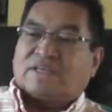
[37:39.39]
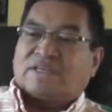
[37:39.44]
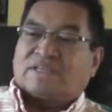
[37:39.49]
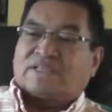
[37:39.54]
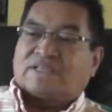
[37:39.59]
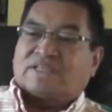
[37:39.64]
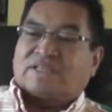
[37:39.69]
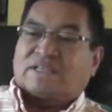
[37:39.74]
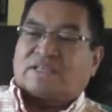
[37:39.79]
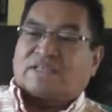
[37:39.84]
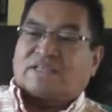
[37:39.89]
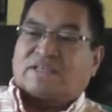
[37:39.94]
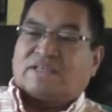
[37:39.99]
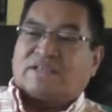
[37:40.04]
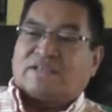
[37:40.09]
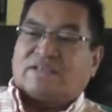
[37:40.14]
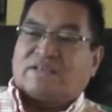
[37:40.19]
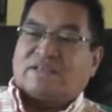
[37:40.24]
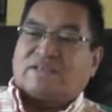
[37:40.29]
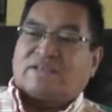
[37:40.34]
and said,
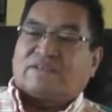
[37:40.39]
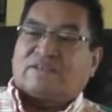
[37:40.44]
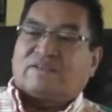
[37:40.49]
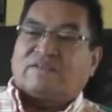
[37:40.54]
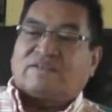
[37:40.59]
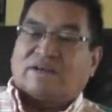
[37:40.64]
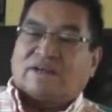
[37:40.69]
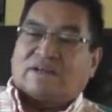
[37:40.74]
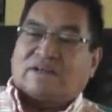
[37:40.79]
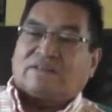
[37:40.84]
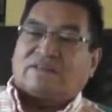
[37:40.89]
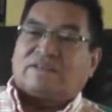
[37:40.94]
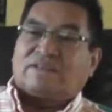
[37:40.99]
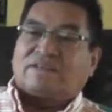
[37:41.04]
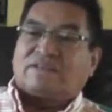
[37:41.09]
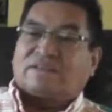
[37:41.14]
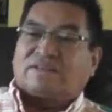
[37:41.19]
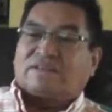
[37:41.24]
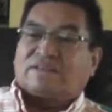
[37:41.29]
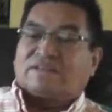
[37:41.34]
"You need to
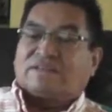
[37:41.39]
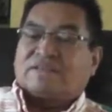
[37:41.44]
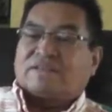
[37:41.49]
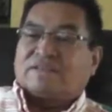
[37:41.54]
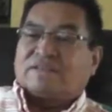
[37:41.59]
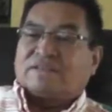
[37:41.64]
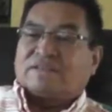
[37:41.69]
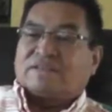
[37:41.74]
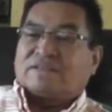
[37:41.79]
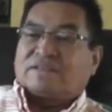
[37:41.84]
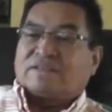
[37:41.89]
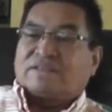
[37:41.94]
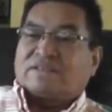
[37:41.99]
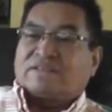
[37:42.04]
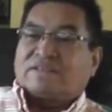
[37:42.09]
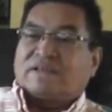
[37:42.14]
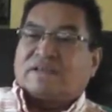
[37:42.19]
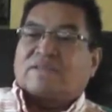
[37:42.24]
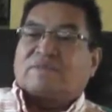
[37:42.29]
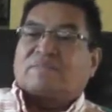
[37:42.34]

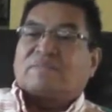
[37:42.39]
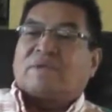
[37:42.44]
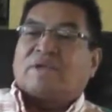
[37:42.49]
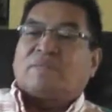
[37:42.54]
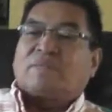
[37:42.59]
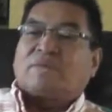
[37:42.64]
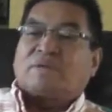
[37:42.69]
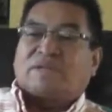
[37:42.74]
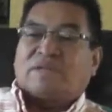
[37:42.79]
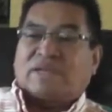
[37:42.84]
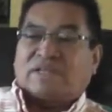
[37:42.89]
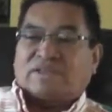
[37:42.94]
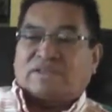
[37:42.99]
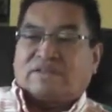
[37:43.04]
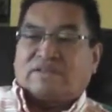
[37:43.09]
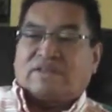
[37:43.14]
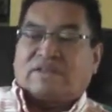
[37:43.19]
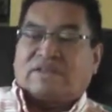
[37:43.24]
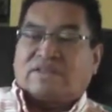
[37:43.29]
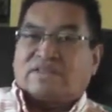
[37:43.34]
tell the people not
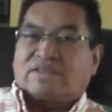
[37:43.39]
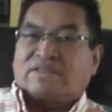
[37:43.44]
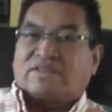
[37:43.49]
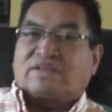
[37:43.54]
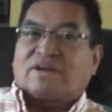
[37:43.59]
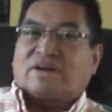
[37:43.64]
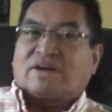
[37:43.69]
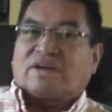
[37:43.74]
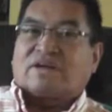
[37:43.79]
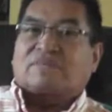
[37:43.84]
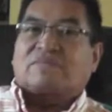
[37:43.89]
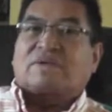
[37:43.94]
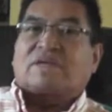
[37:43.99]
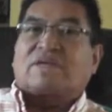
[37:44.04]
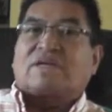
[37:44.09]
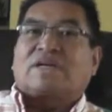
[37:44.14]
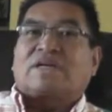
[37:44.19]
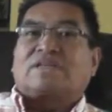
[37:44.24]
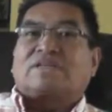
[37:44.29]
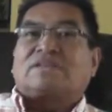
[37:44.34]
to eat this dog
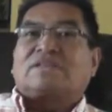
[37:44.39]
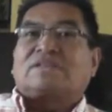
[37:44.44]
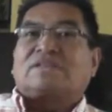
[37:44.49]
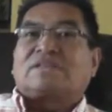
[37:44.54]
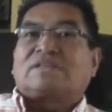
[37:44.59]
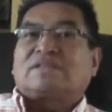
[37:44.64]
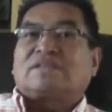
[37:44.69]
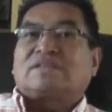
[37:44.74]
because